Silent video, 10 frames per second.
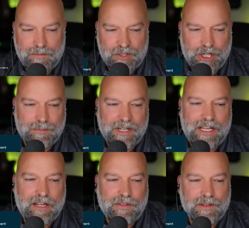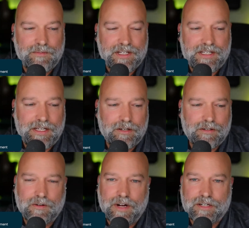My name is Jeremy Keith. I'm the
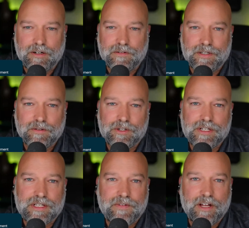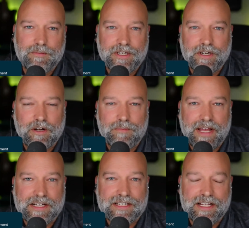Senior Director of Solutions Development here at
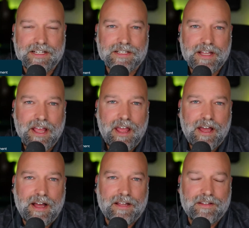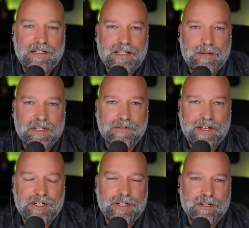PackSize. I lead teams of
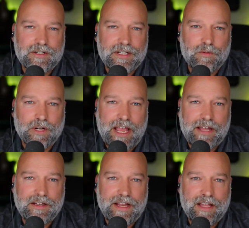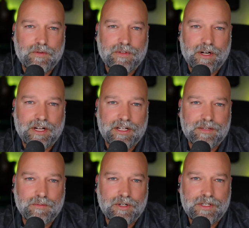engineers that work hand in hand with our
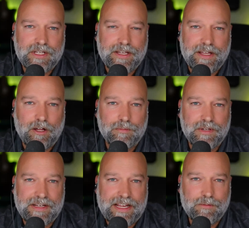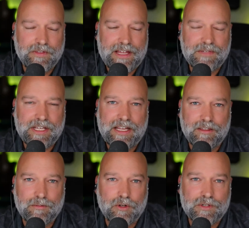customers to help enable them to
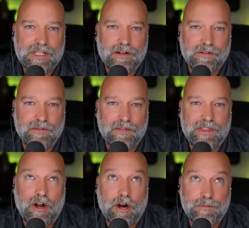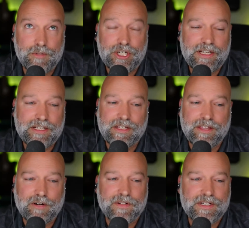get the most out of our machines in
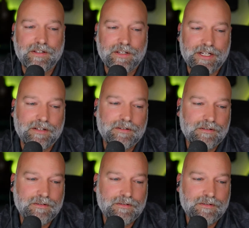their facility.